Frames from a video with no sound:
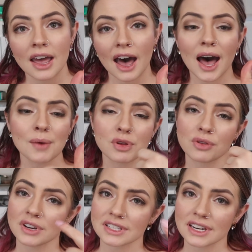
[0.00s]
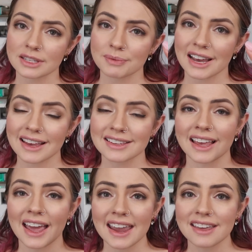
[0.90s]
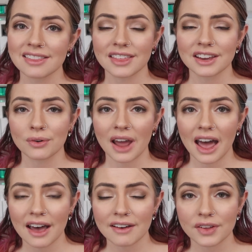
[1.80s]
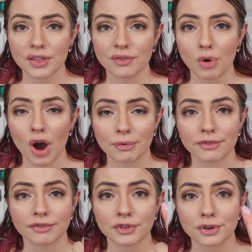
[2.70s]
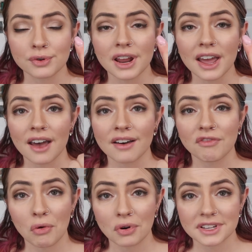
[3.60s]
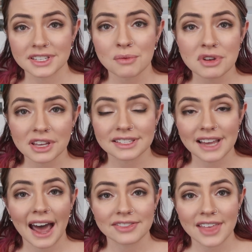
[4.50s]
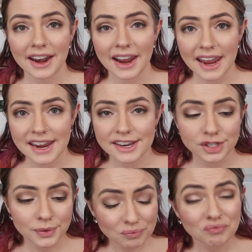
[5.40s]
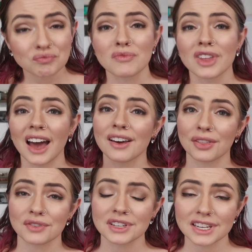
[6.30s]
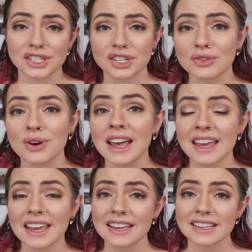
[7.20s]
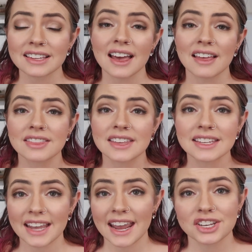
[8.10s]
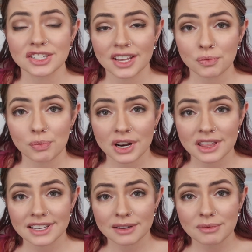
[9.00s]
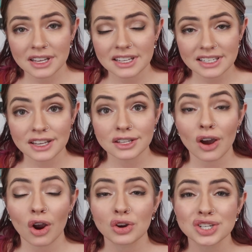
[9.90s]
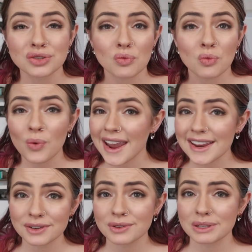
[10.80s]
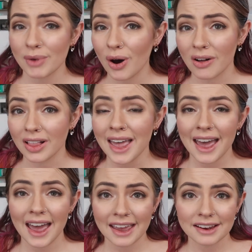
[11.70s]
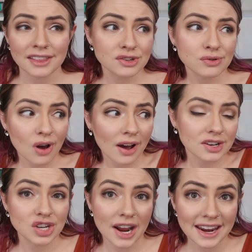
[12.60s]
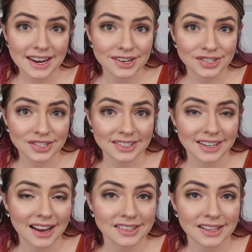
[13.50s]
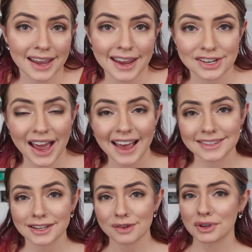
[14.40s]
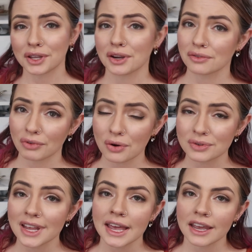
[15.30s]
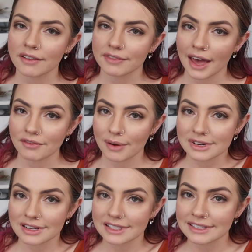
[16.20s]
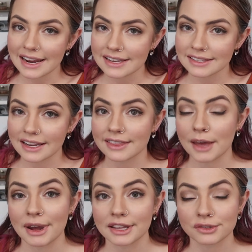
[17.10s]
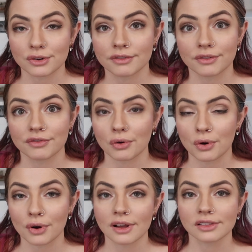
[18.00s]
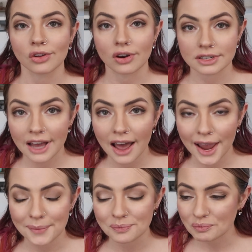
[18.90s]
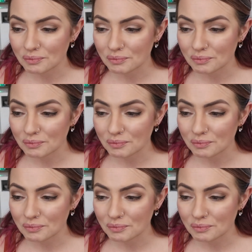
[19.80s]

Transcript: The reason is because A, they don't have the proper food for these chameleons at that age. Another reasoning too is these cages that they're putting these chameleons in are just way too small, and they do not change the size of the cage as the chameleon grows if that reptile stays in that pet store for a long time.